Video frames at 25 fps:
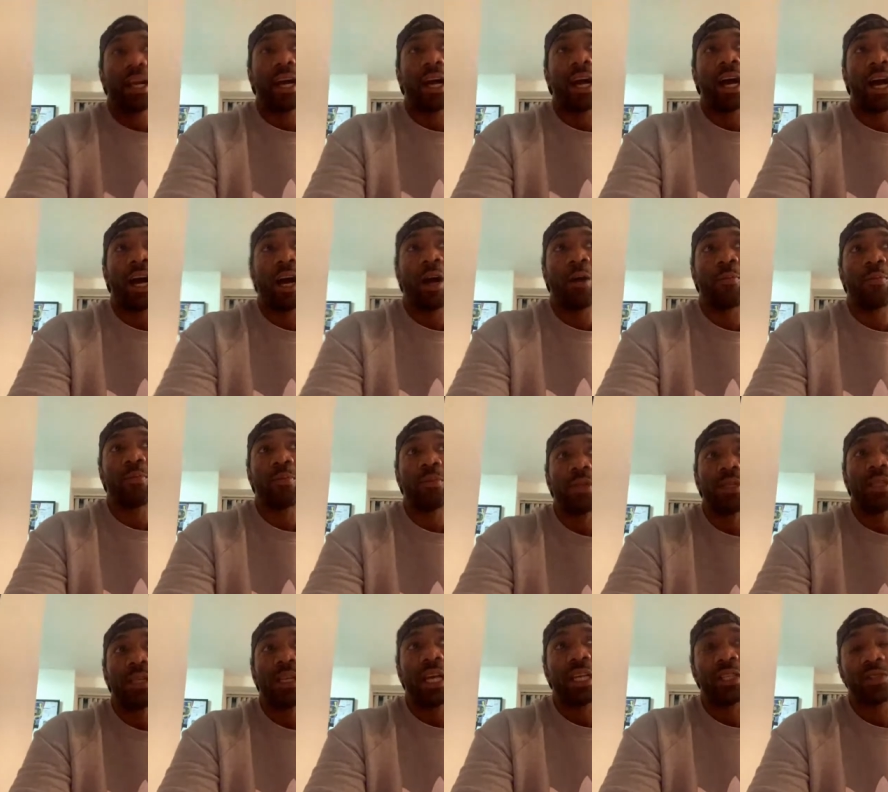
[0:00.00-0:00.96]

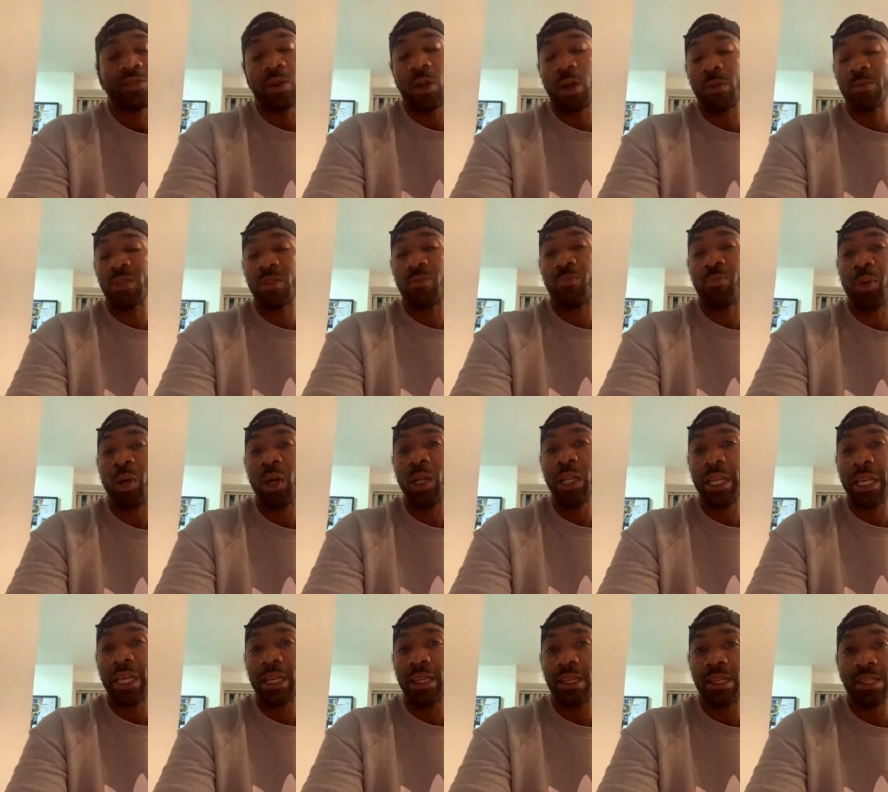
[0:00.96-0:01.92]
In terms of
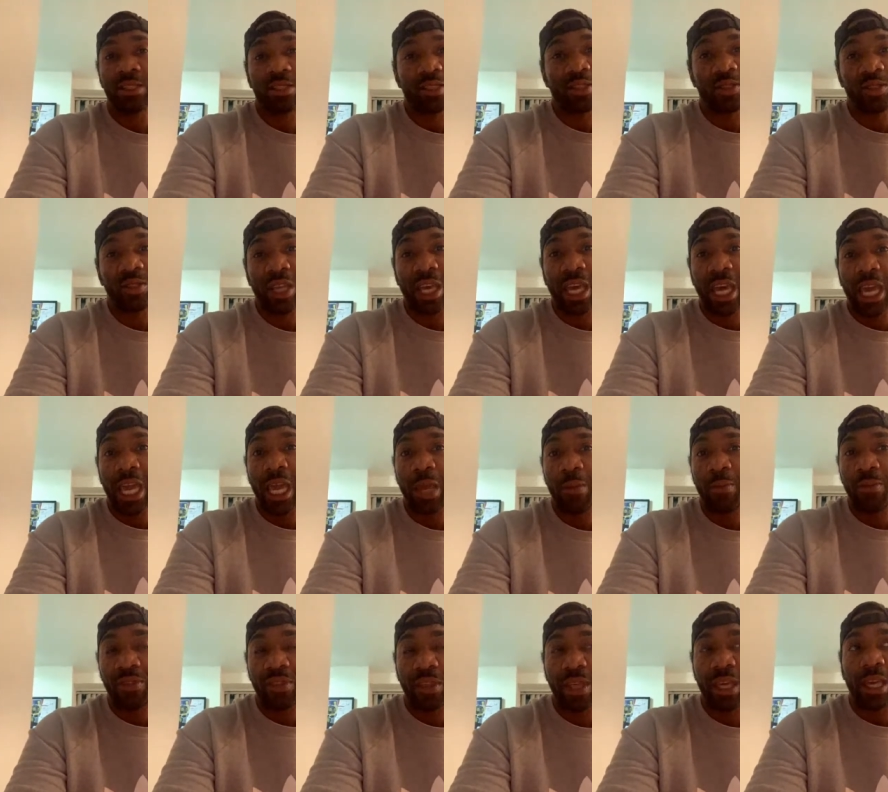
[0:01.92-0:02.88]
pulling, it's the
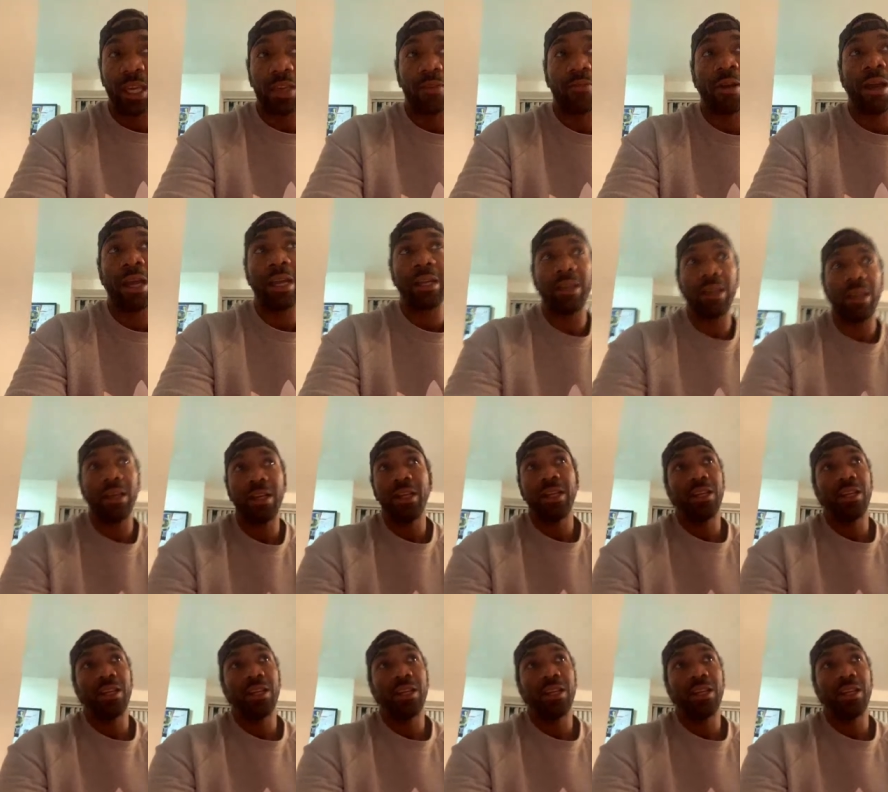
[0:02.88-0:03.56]
same thing, right?